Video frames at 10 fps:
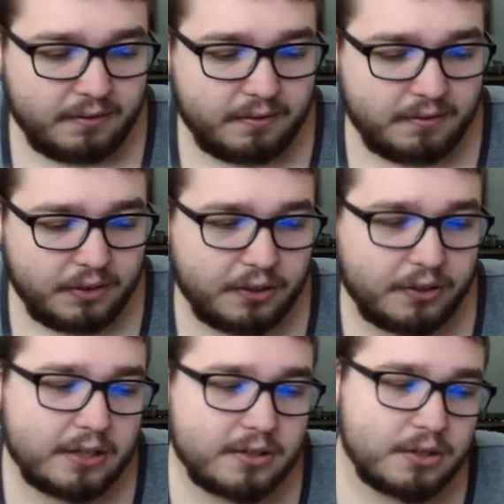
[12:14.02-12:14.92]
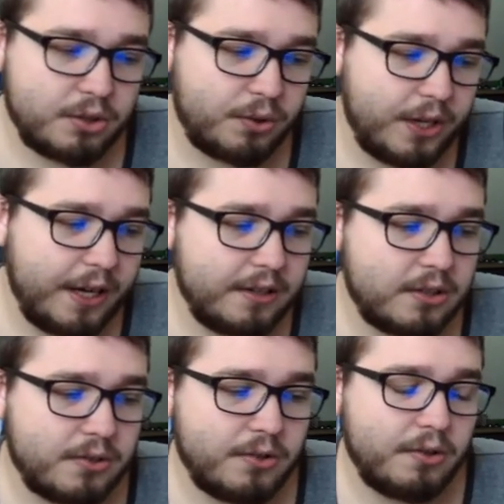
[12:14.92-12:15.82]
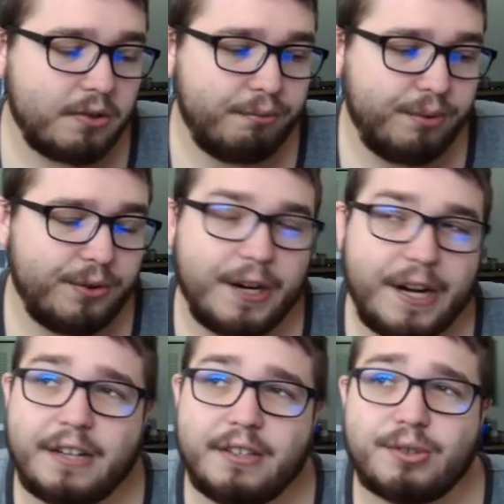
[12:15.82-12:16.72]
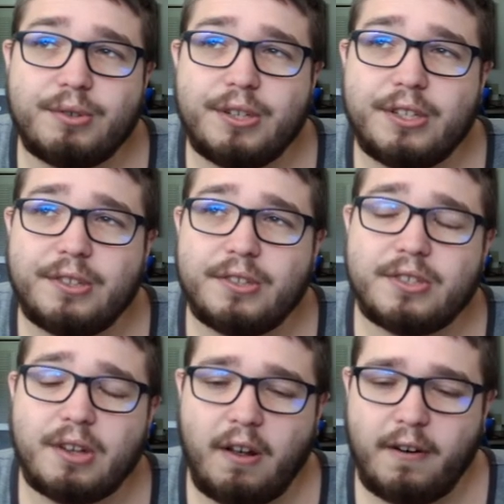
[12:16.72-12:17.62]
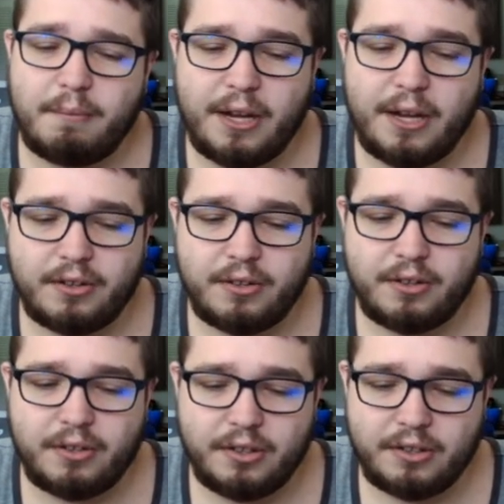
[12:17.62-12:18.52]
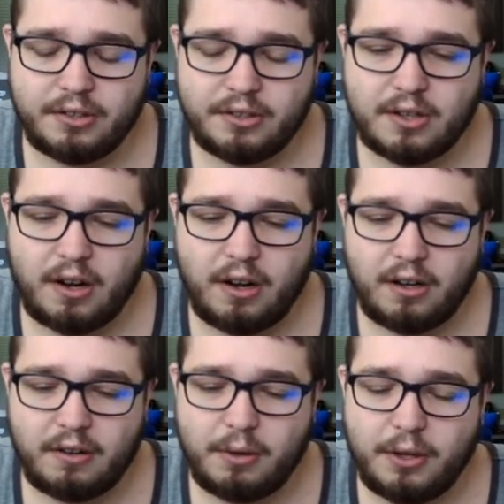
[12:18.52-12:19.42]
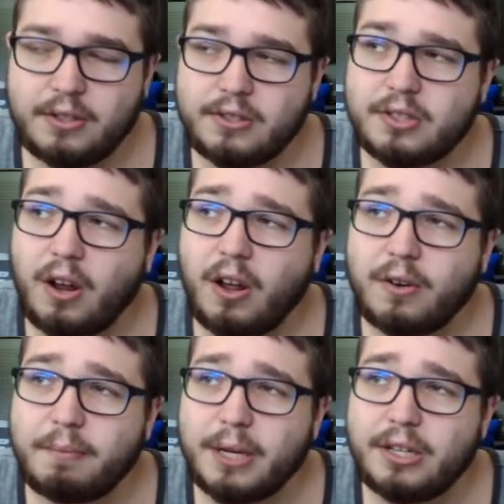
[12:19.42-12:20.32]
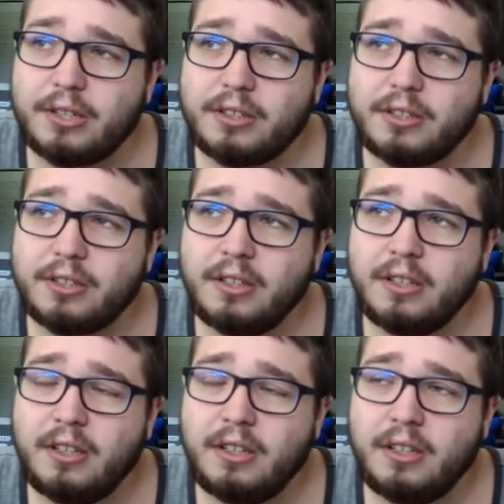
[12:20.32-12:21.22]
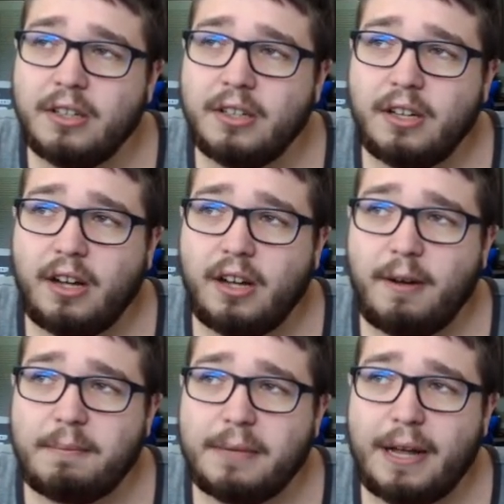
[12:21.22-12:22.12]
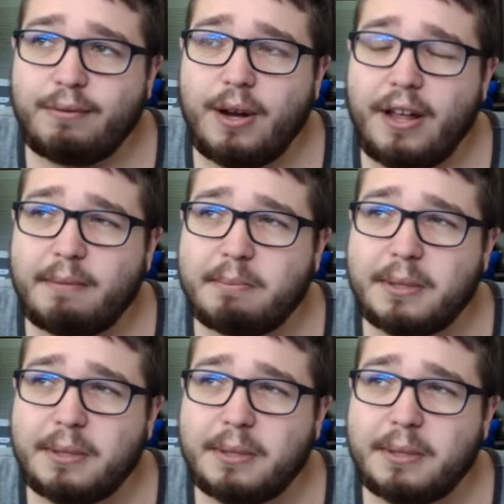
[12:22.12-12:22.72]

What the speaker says: that's the short answer for Android. There's Automator, there's Automate, FREP,